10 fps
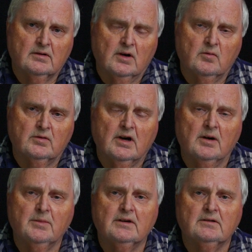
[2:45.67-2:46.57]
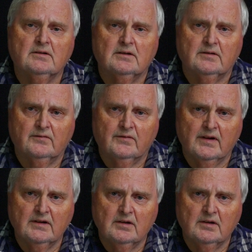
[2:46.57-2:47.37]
that would come in, invade